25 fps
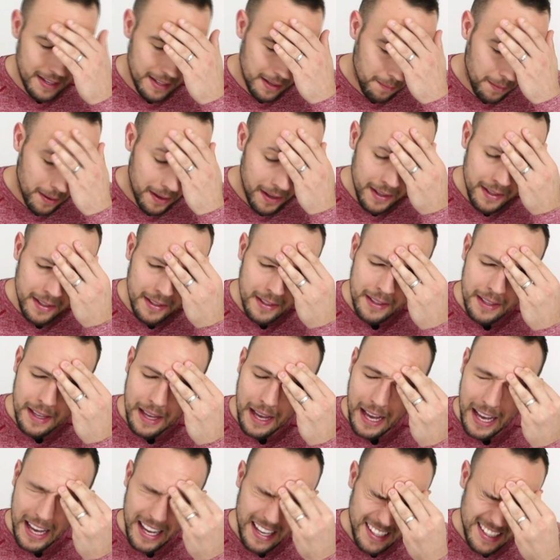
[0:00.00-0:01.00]
anyway,
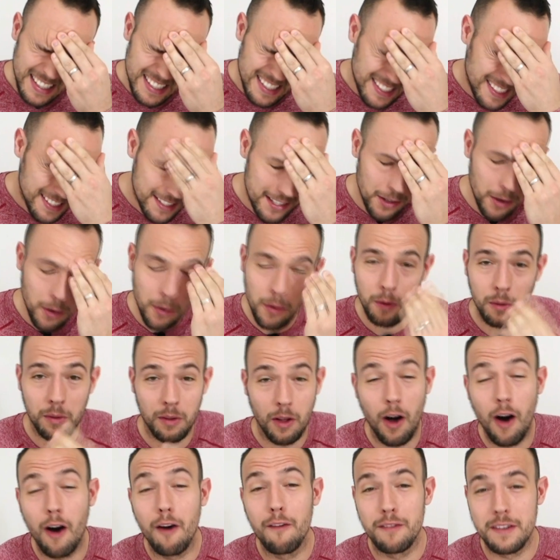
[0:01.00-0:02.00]
and it's
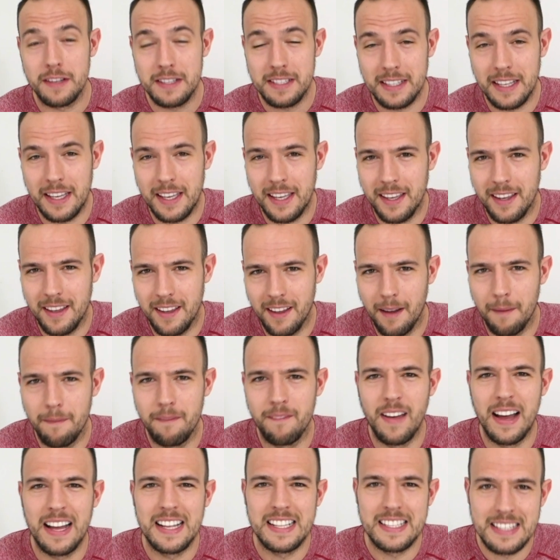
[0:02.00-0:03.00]
still obviously a
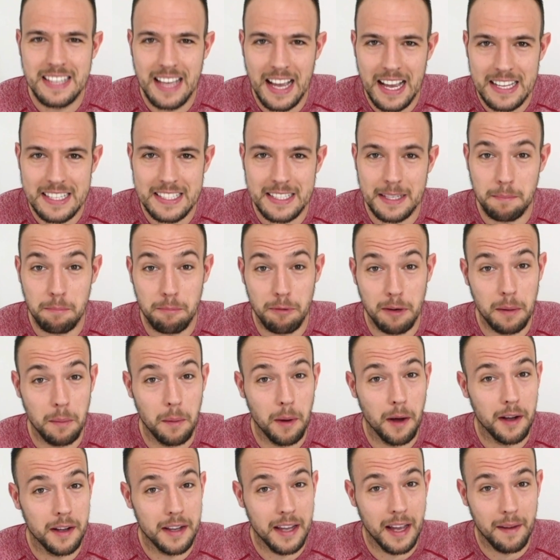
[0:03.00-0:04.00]
fantastic
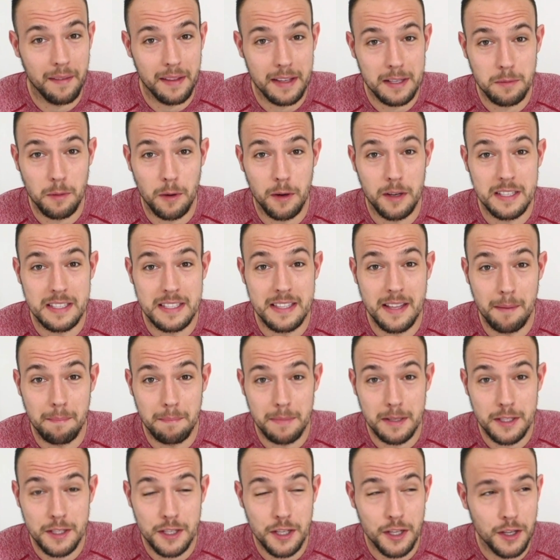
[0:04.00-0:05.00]
pre-workout. That's why it's
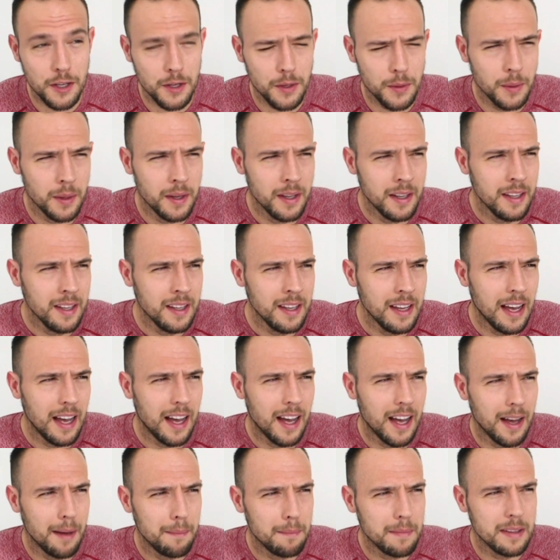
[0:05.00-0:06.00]
number 2.
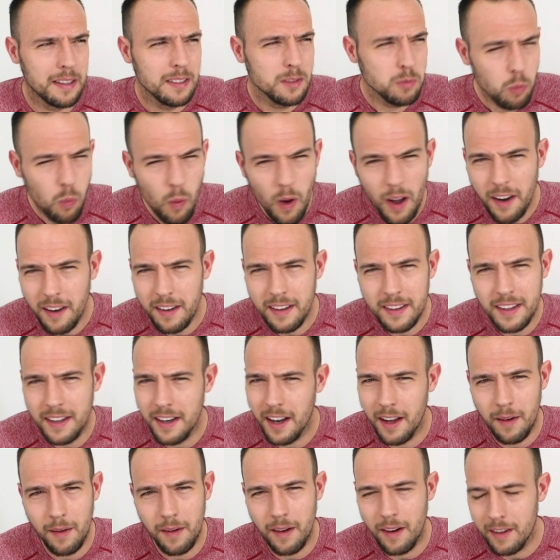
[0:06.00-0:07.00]
It's one, you
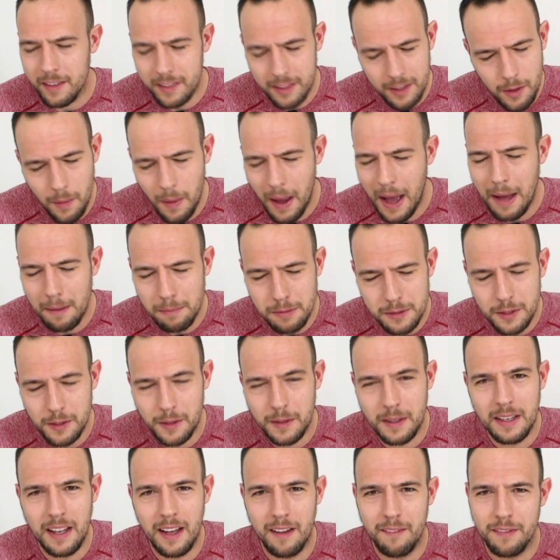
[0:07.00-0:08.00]
know, I do
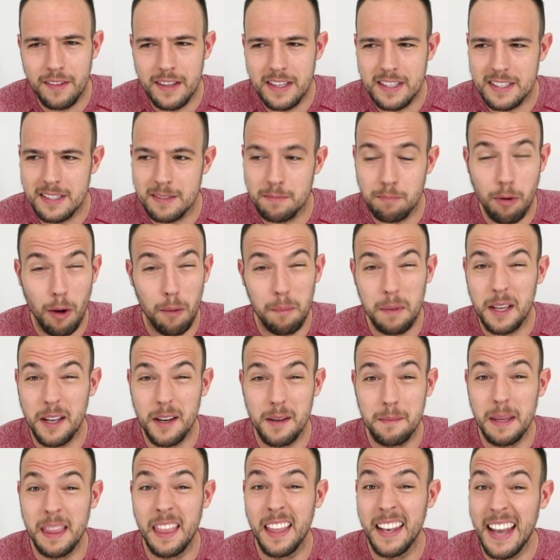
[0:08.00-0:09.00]
absolutely love this. It's probably
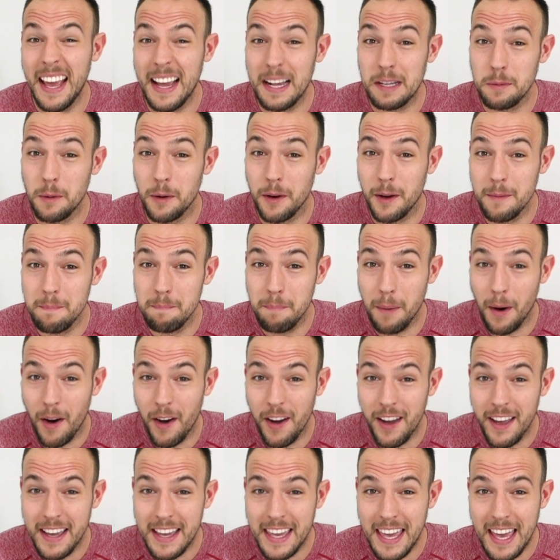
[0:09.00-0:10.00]
going to be the next one I
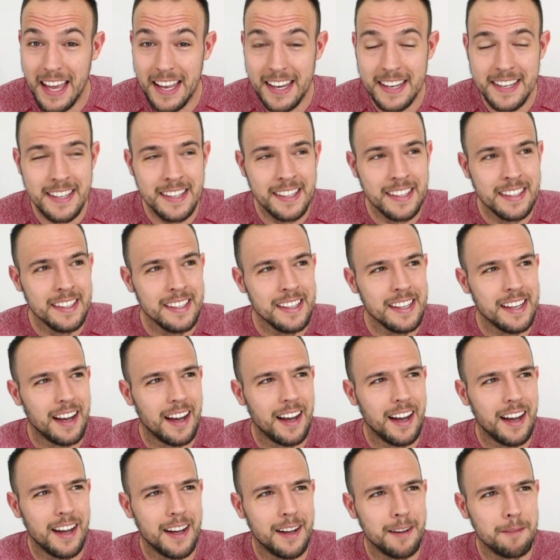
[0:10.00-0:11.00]
buy again.
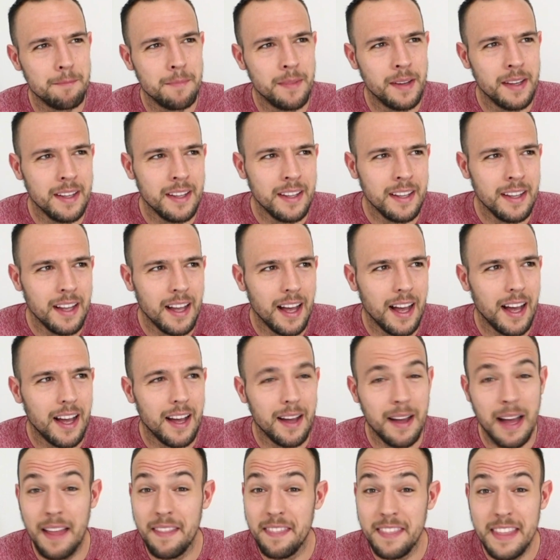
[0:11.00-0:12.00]

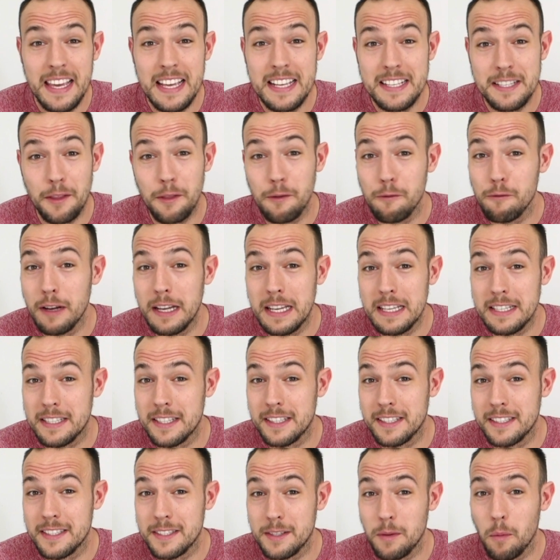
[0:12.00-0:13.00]
And these are the
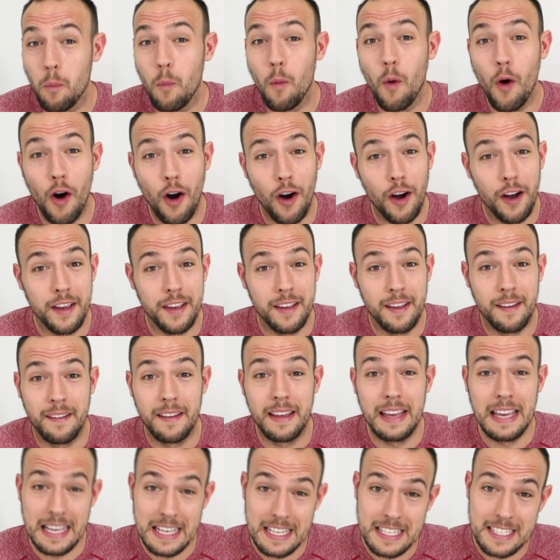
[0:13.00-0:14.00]
reasons why
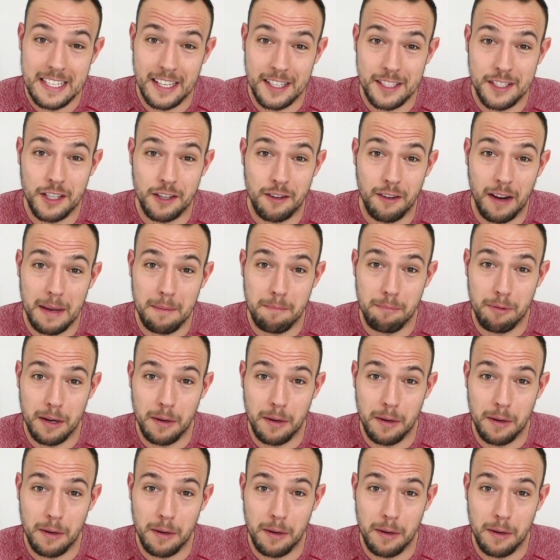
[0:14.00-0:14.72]
it is such a great